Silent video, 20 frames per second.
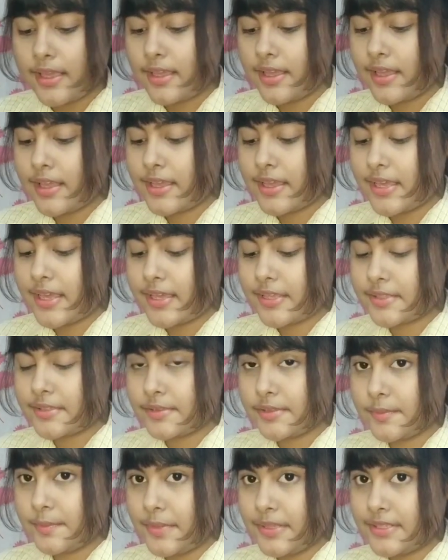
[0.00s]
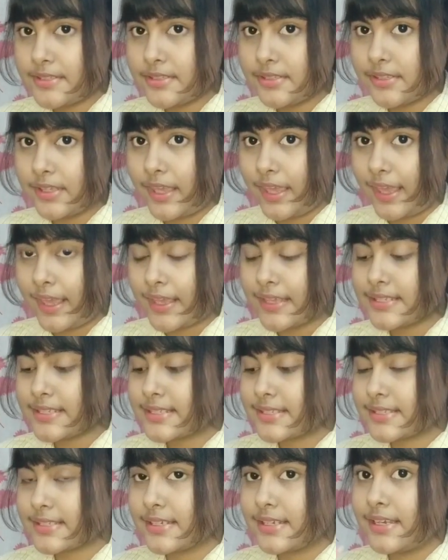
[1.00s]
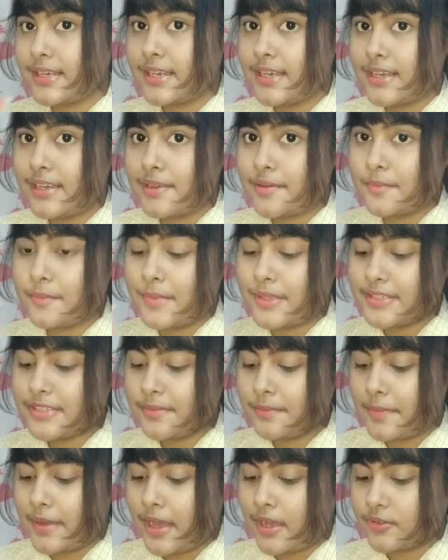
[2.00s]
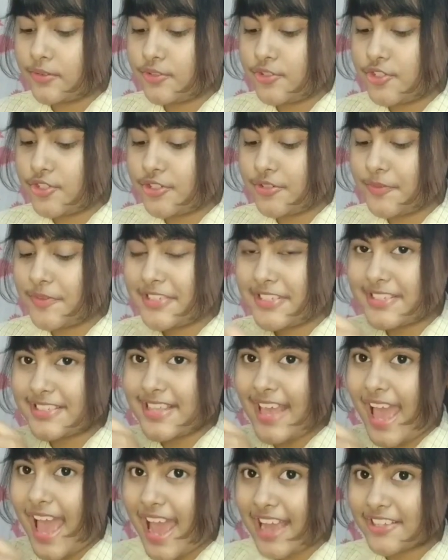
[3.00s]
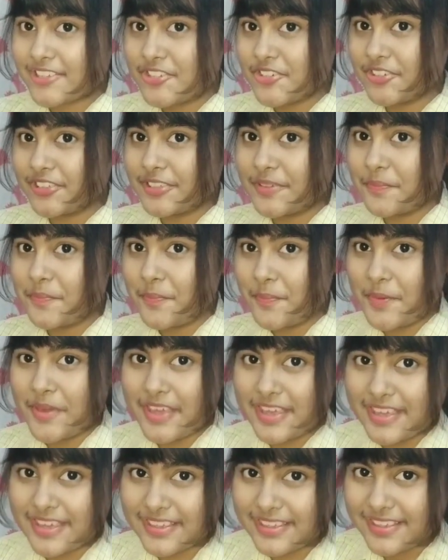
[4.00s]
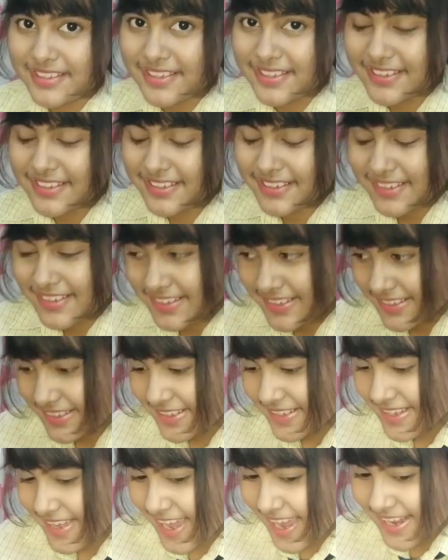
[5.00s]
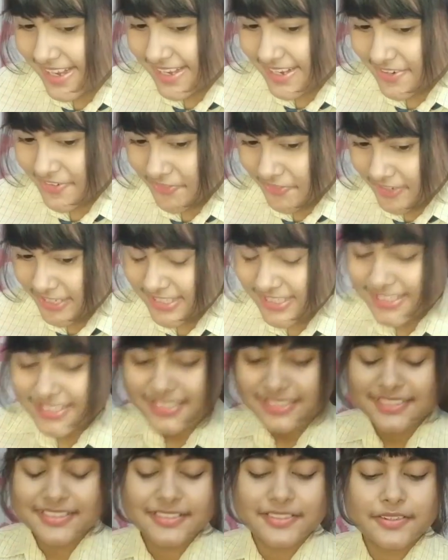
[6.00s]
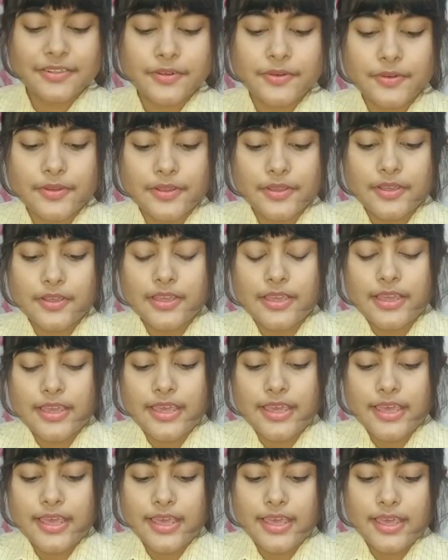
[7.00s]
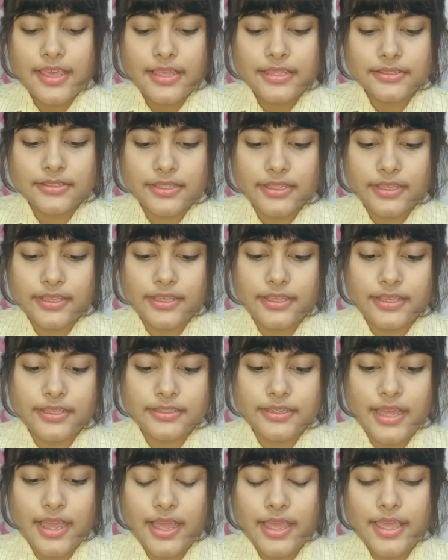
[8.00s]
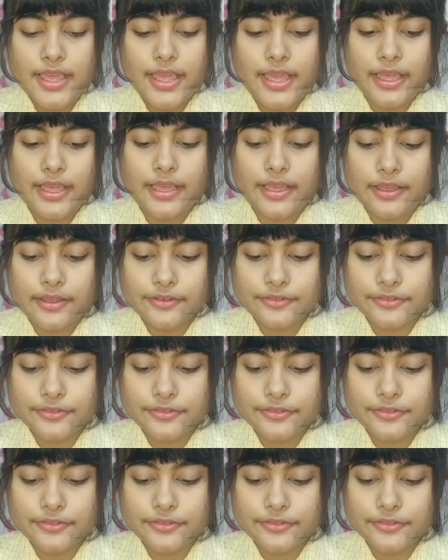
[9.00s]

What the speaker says: And the pencil case, pencil pouch, which is actually pink. I love it. And then I have